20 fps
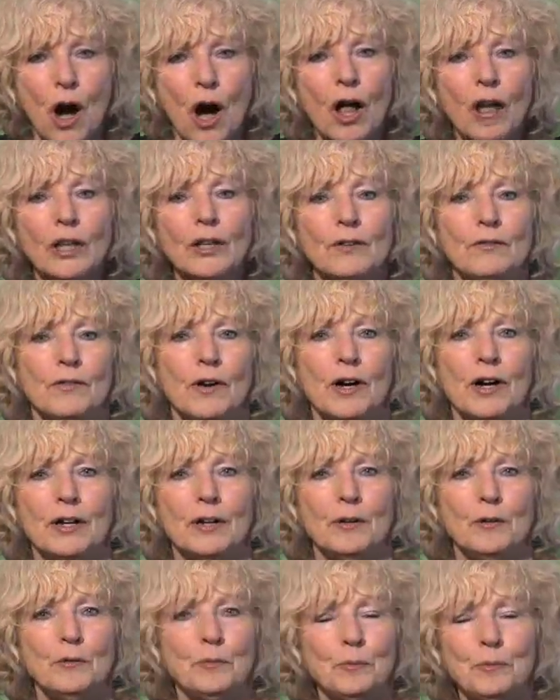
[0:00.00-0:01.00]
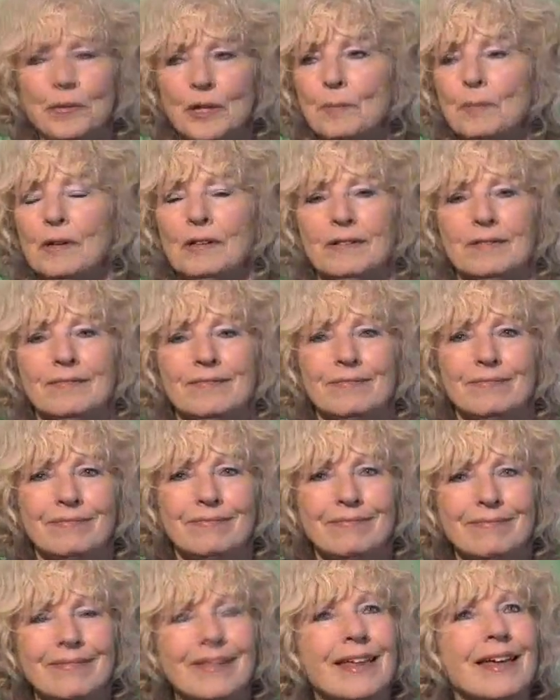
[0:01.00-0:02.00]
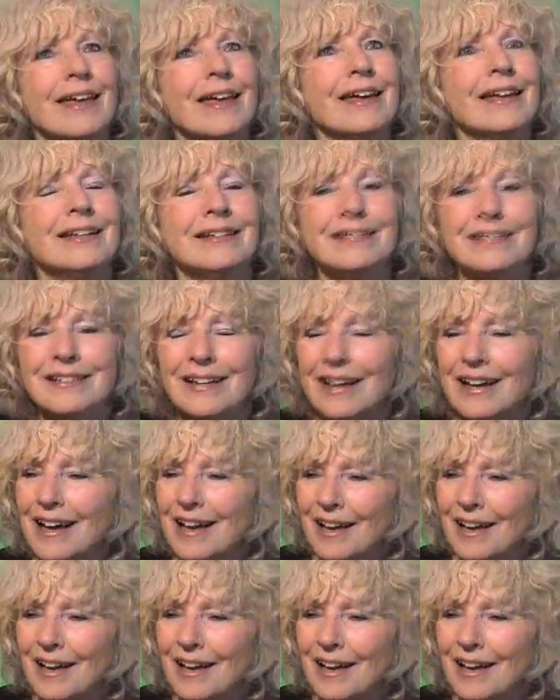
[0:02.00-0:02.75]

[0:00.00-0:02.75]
all of our people, and